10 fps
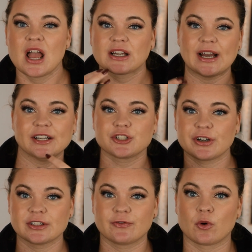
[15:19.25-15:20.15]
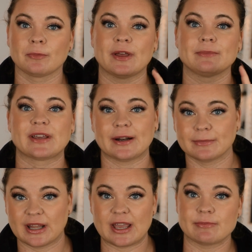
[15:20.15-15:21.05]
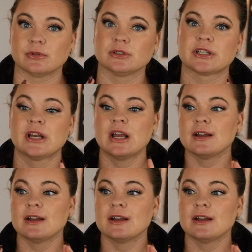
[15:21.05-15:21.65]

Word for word: kind of transform them, get them labeled,